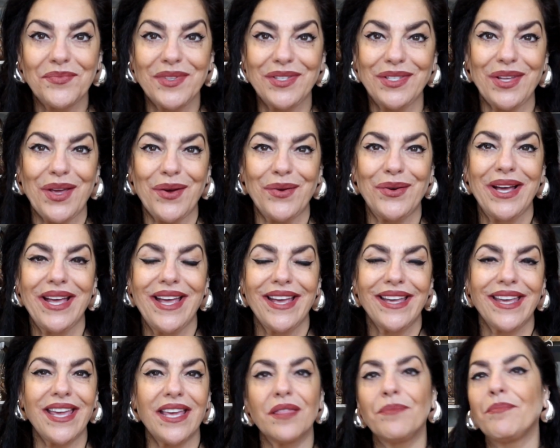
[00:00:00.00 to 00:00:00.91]
So
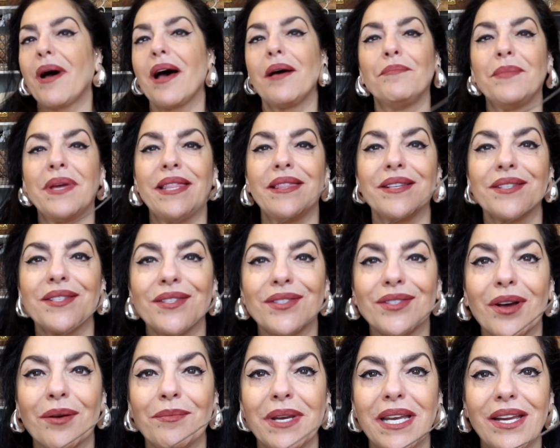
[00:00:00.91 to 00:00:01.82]
Keith bought me this
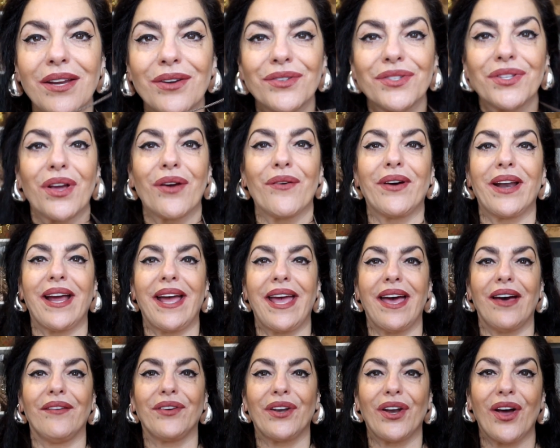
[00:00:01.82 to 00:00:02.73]
so many years ago and I
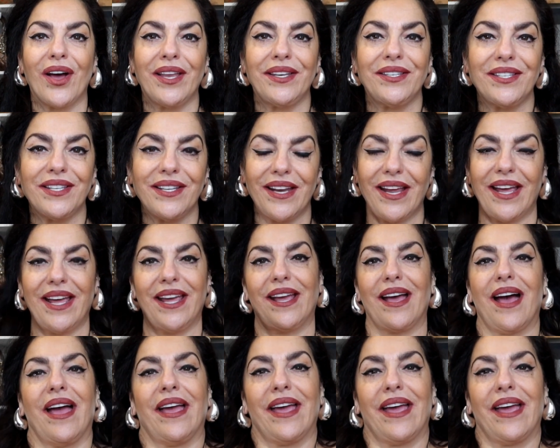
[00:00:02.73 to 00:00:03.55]
have it on today.